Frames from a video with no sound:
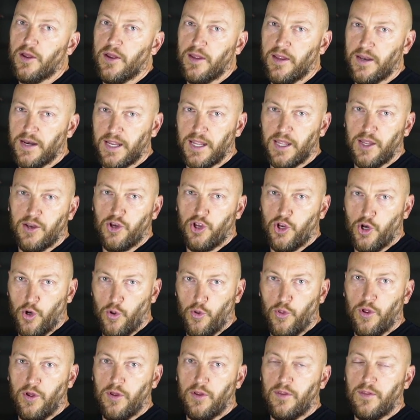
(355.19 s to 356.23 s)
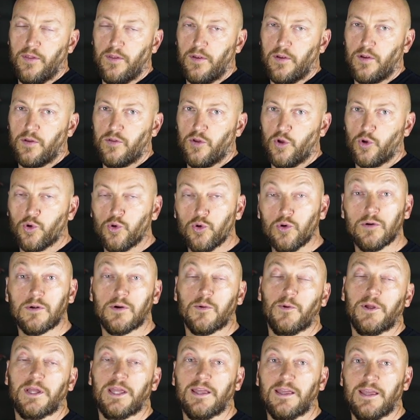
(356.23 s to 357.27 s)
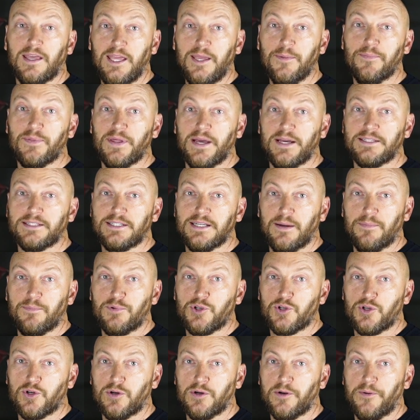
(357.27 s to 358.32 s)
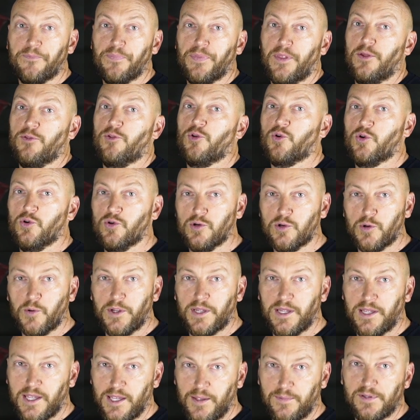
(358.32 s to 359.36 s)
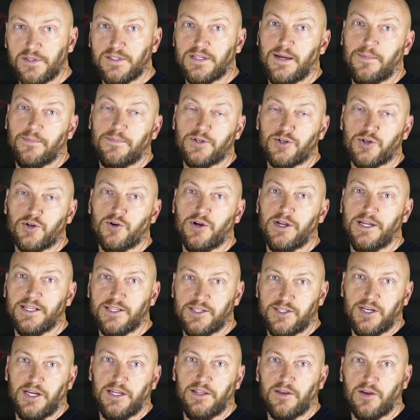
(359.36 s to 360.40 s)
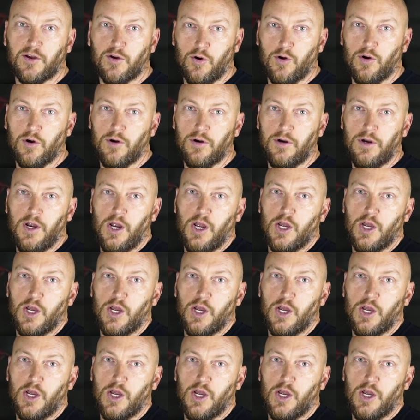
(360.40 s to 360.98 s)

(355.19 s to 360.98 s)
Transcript: And again, you know, the cooler we can keep that temperature, the cooler we can keep the temperature inside the car.